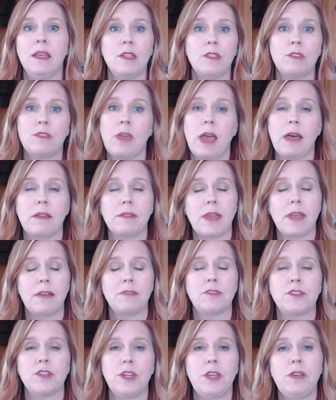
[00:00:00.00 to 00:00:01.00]
throughout the
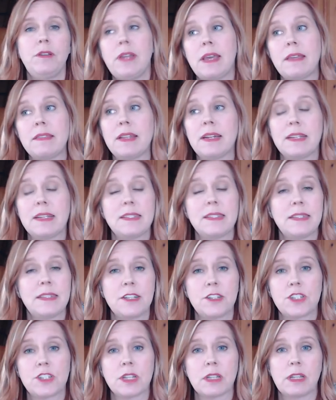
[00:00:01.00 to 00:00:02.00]
afternoon. And then I
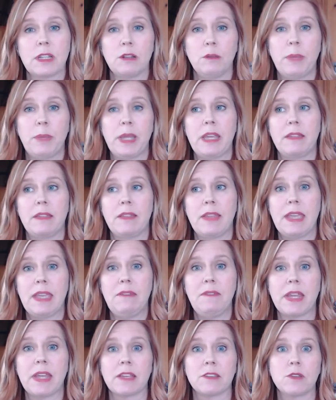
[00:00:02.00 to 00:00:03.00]
stitched a little bit in the
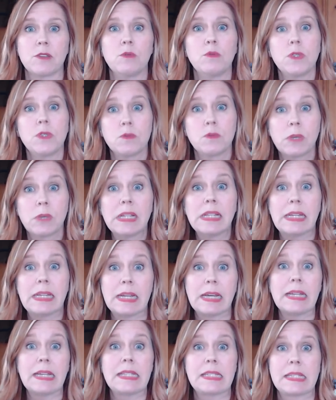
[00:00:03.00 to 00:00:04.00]
evening. So it was really
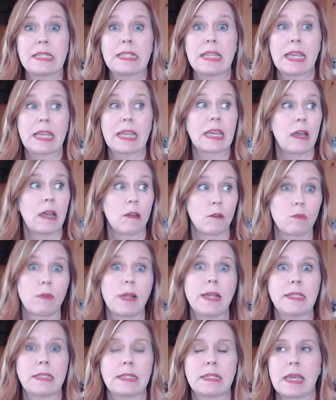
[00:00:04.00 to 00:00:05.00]
nice to take a
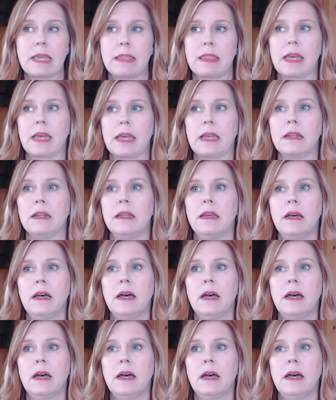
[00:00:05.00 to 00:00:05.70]
rest day then.